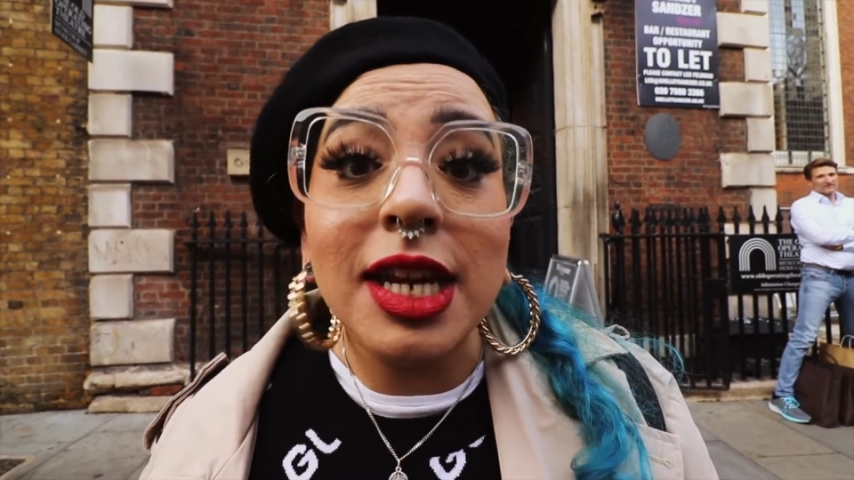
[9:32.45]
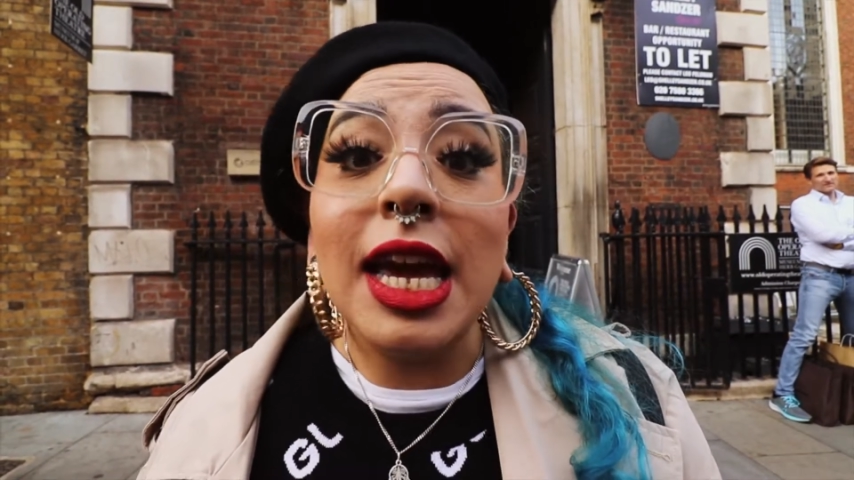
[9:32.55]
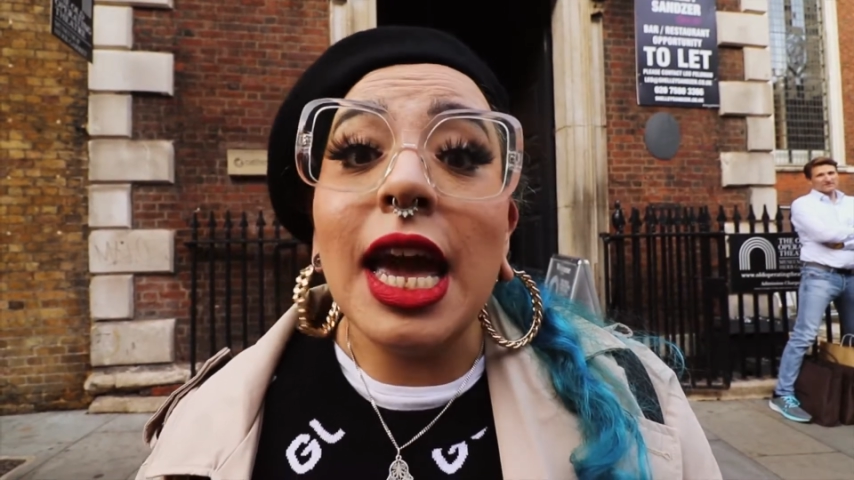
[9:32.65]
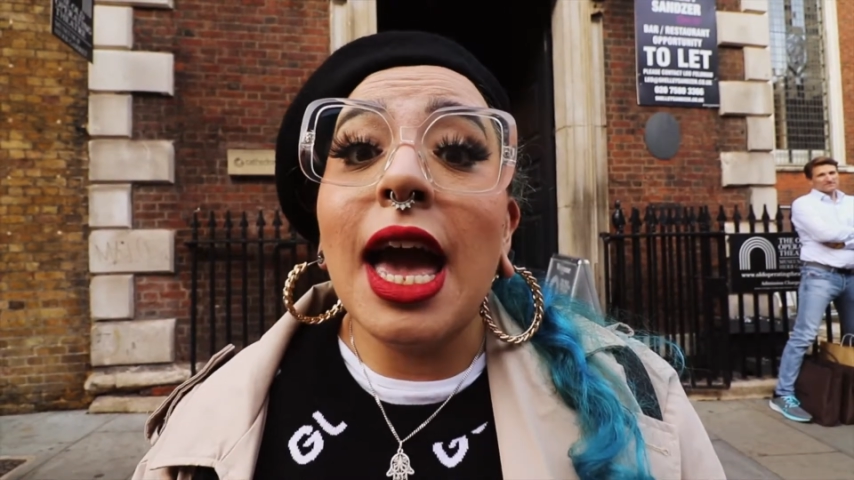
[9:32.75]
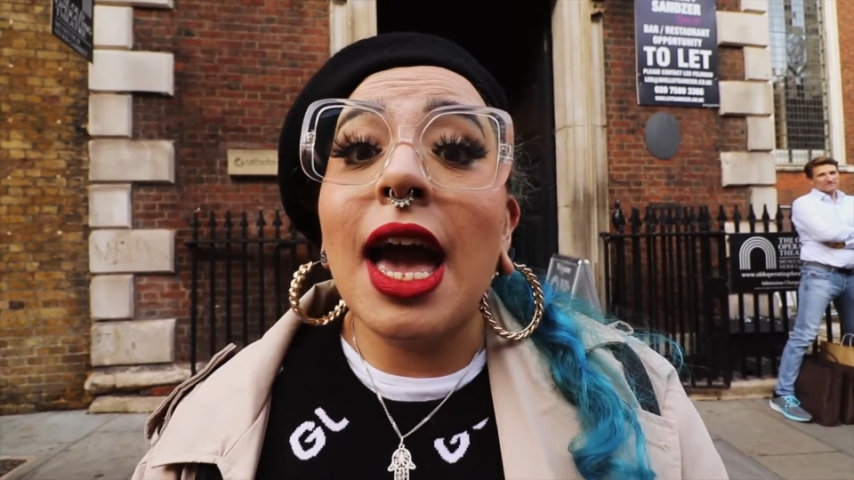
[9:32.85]

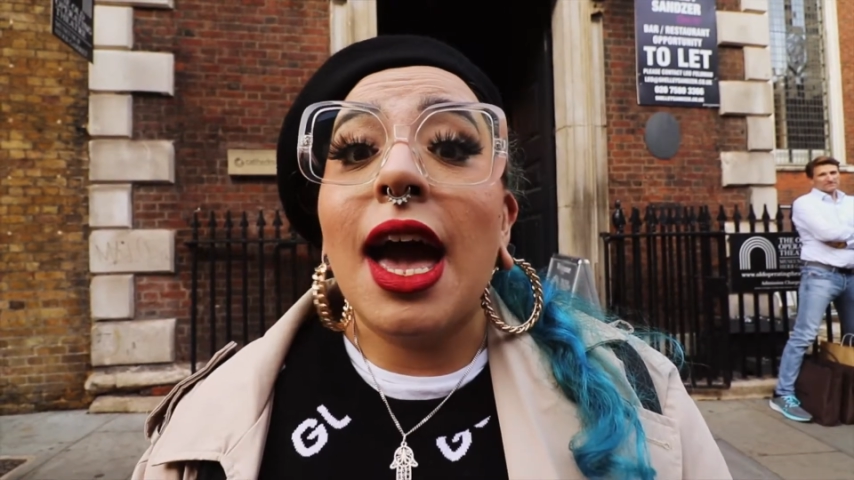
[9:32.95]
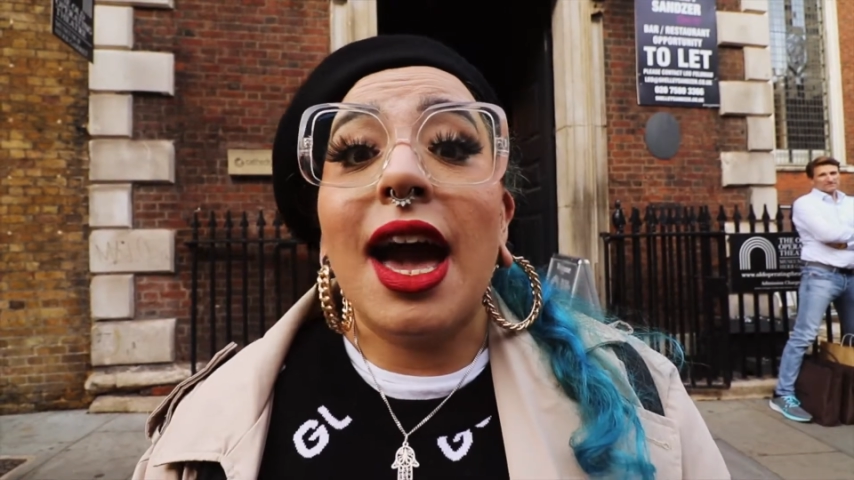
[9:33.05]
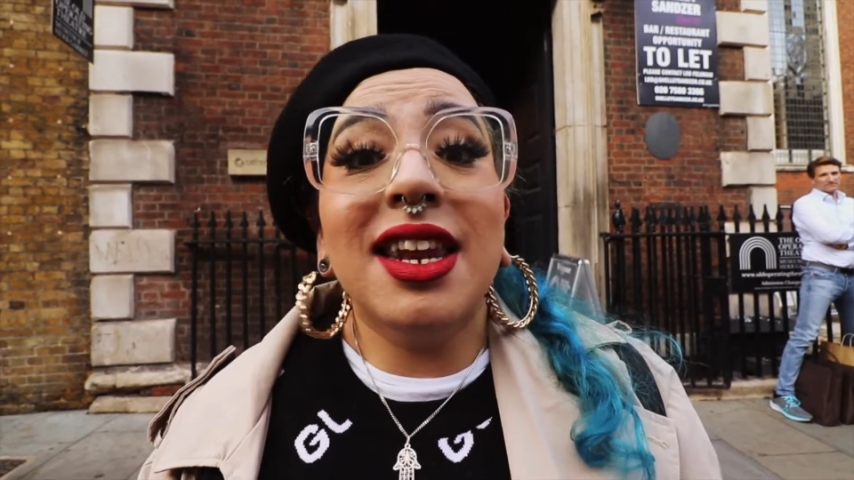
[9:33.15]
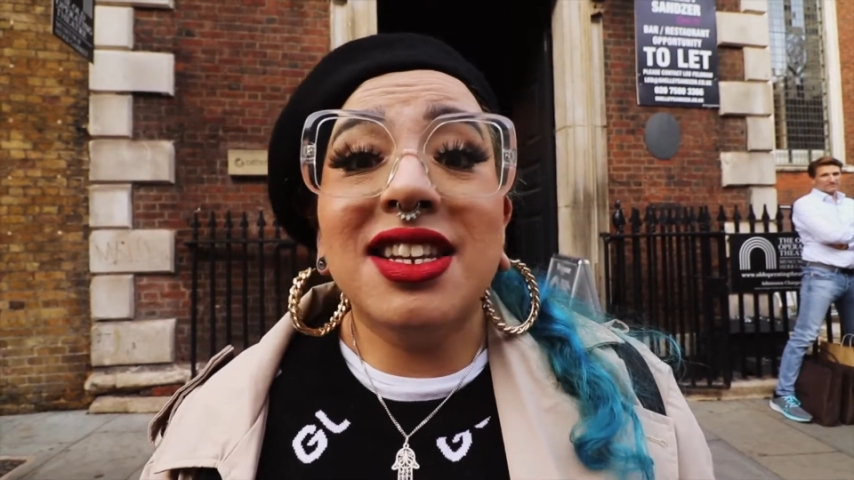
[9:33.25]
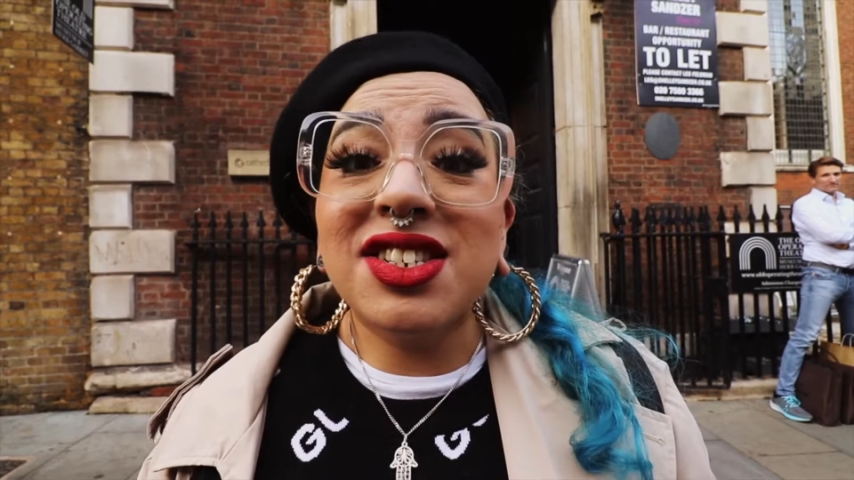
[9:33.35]

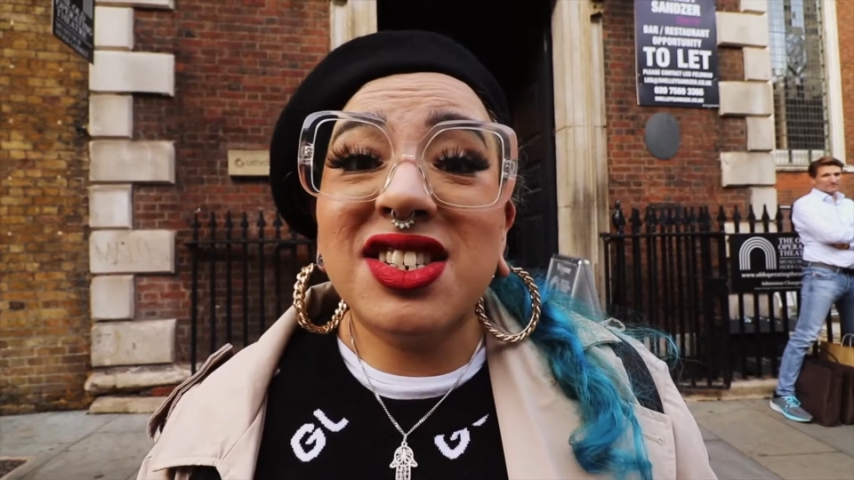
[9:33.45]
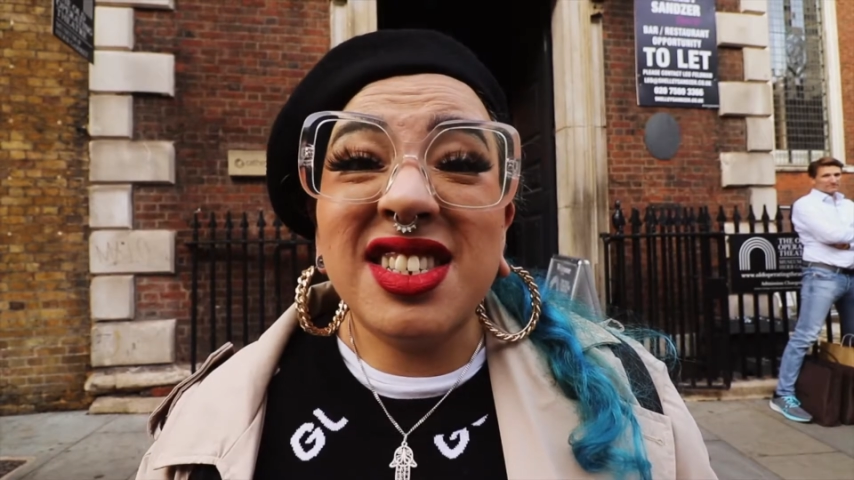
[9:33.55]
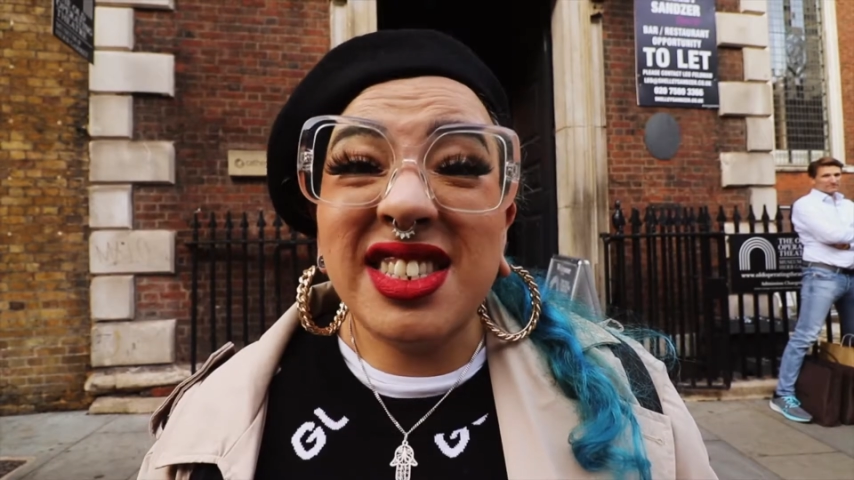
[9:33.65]
and it's just